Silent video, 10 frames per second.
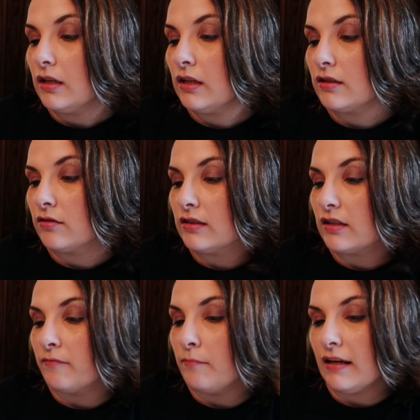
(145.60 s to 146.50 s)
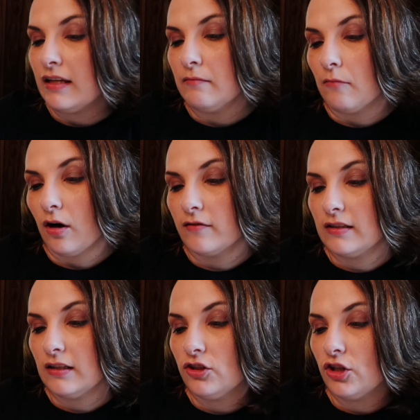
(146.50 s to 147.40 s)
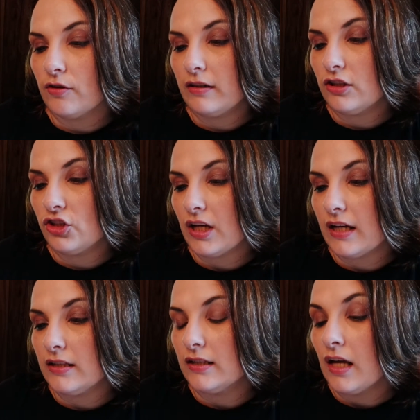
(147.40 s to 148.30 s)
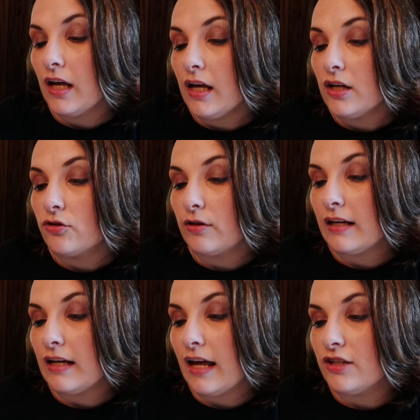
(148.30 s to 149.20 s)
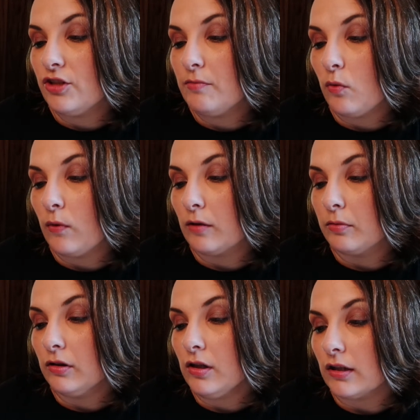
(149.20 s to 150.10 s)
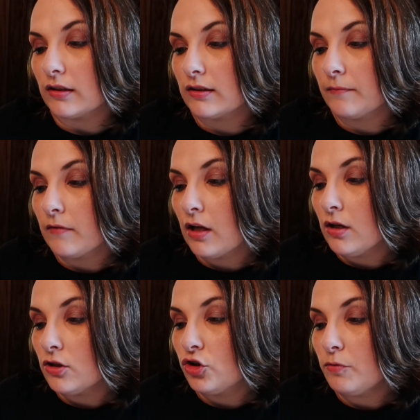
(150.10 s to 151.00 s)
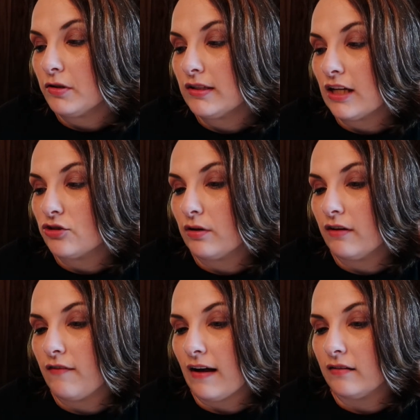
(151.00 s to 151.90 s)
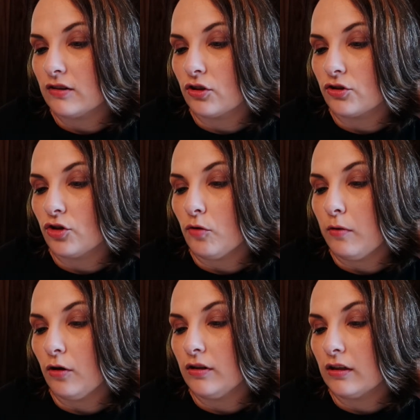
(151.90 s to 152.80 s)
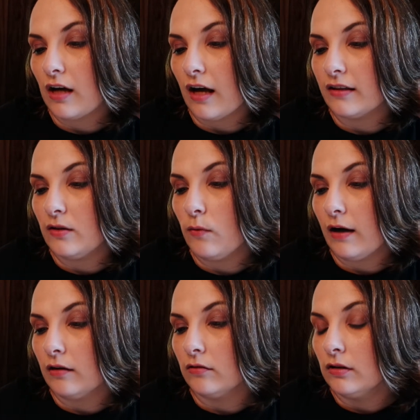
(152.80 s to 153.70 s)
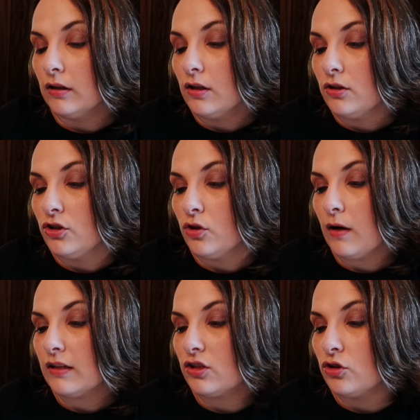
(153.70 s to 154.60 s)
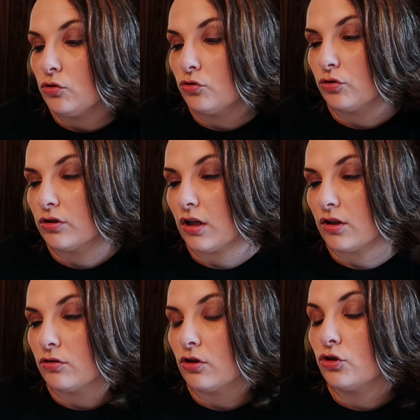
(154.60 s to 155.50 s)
insolence of making mauves, these curated shades create edgy but wearable looks. Super saturated violets are so bold they're cocky, while nuanced neutrals are